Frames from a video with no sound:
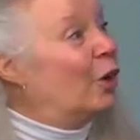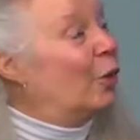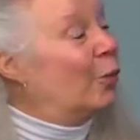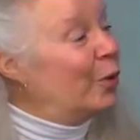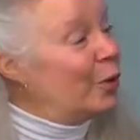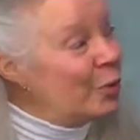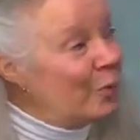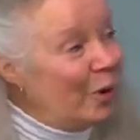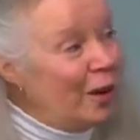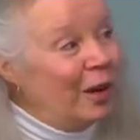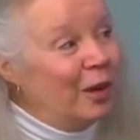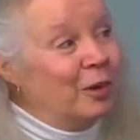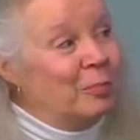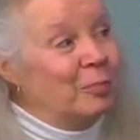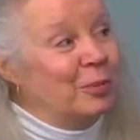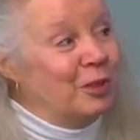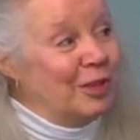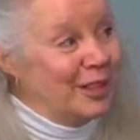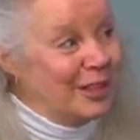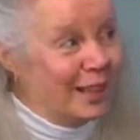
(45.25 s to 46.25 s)
We want
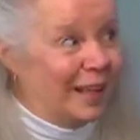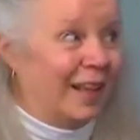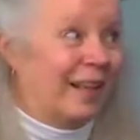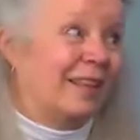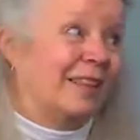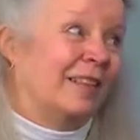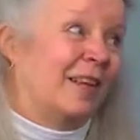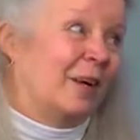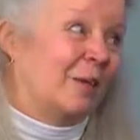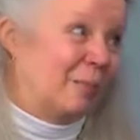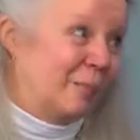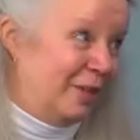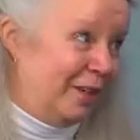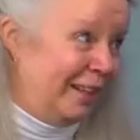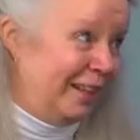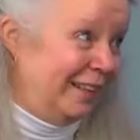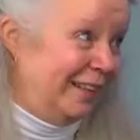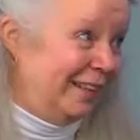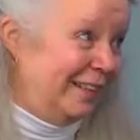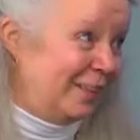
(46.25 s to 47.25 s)
to protect our
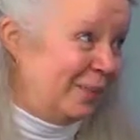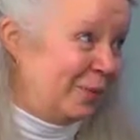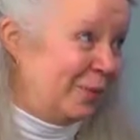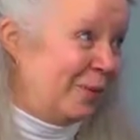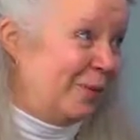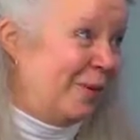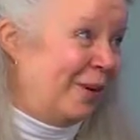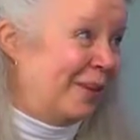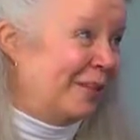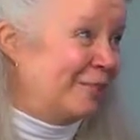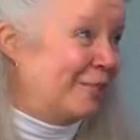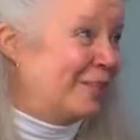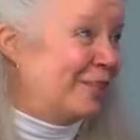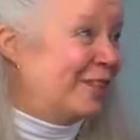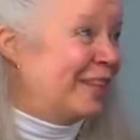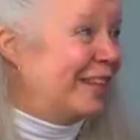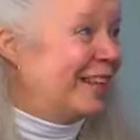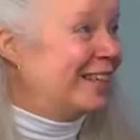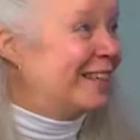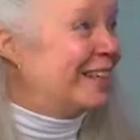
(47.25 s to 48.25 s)
brains. We want to
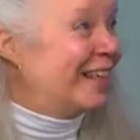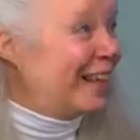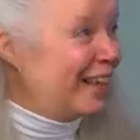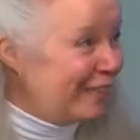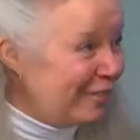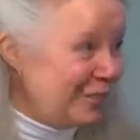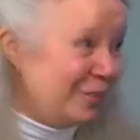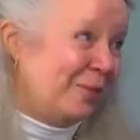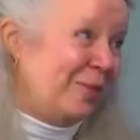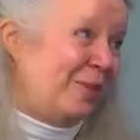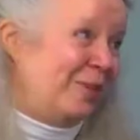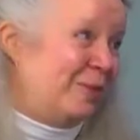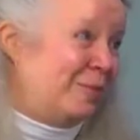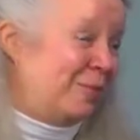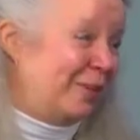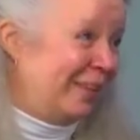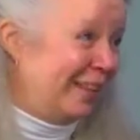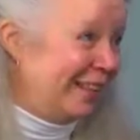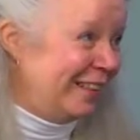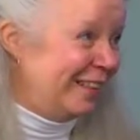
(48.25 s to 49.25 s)
protect everyone's
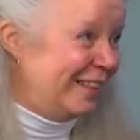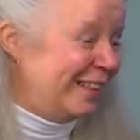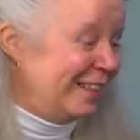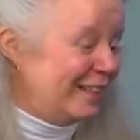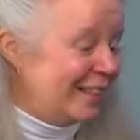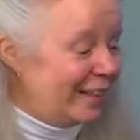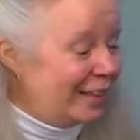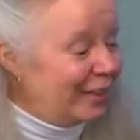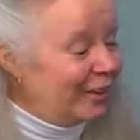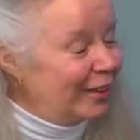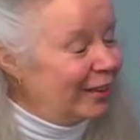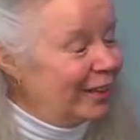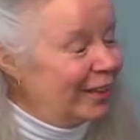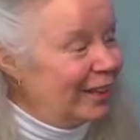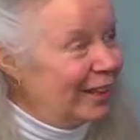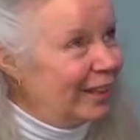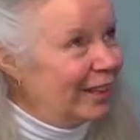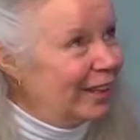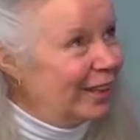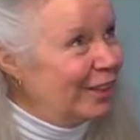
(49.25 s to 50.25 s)
brains. It's our
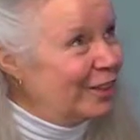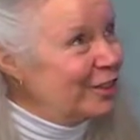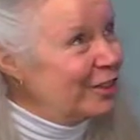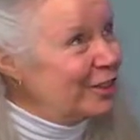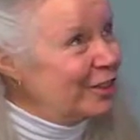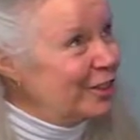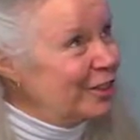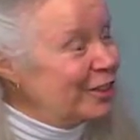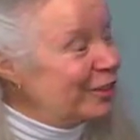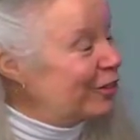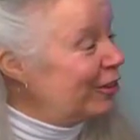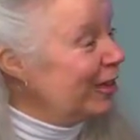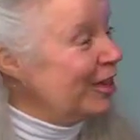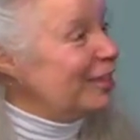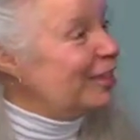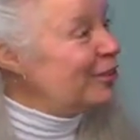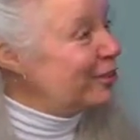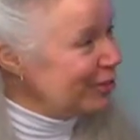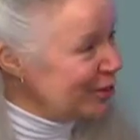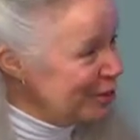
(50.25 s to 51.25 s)
country's
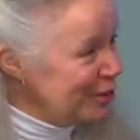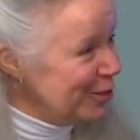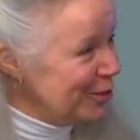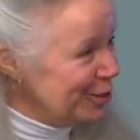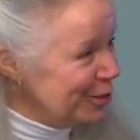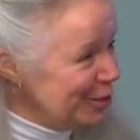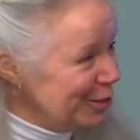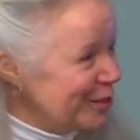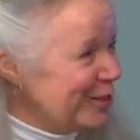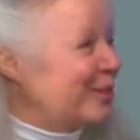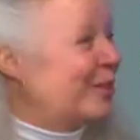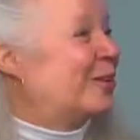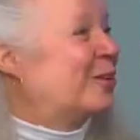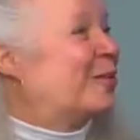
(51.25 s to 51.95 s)
greatest resource.